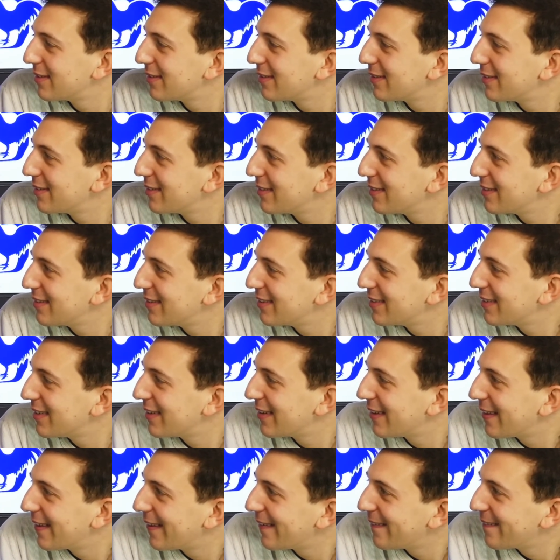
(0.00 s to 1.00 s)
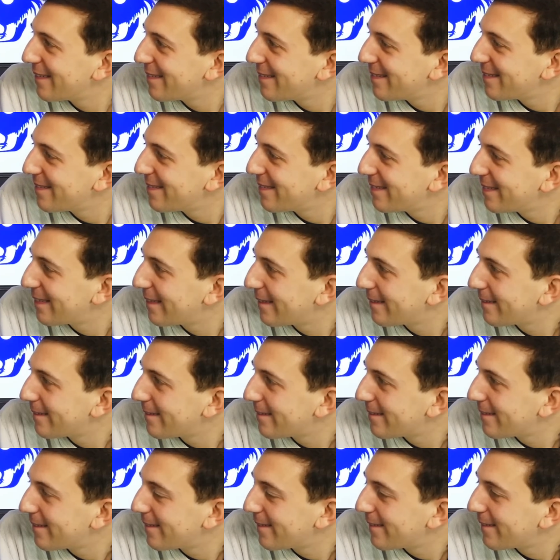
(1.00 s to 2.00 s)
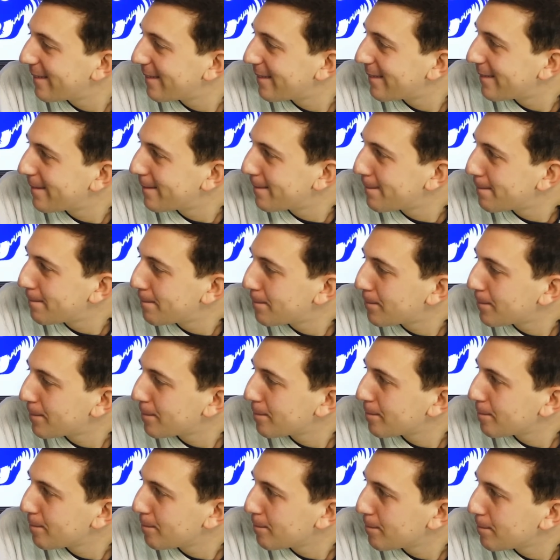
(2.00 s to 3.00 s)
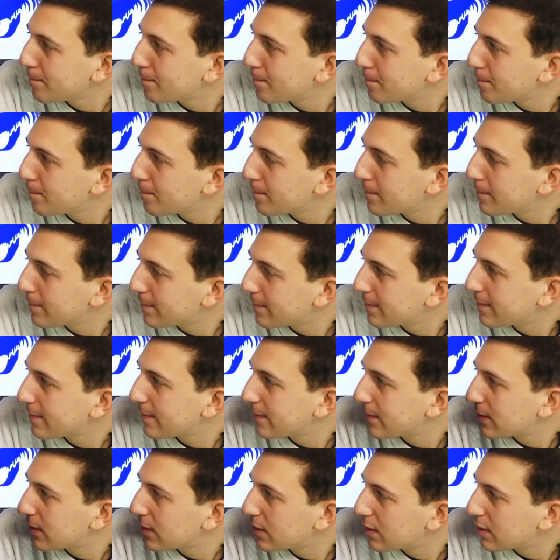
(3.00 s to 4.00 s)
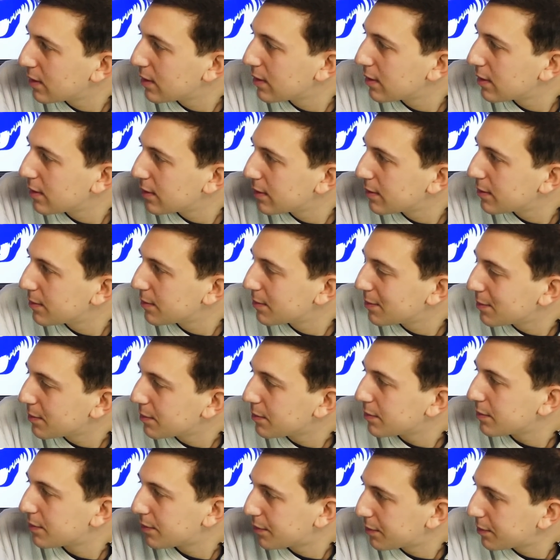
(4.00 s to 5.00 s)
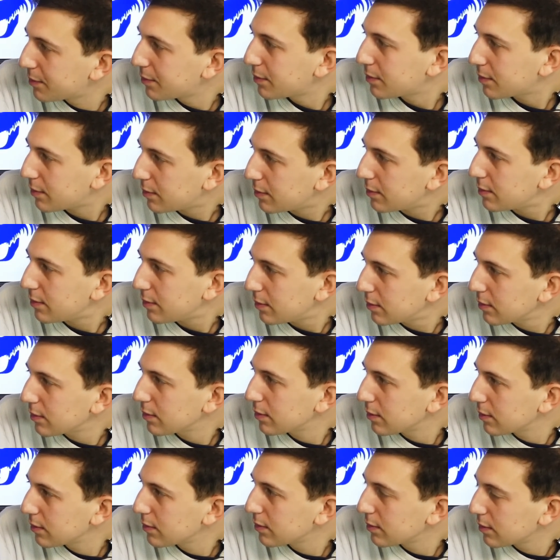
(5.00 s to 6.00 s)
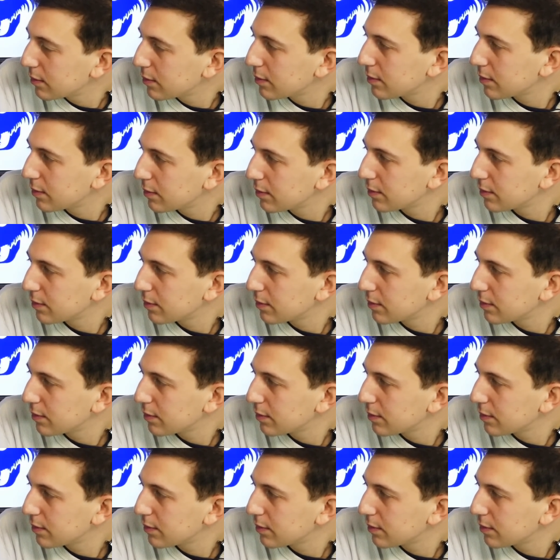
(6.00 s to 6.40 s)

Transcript: The person shown says nothing.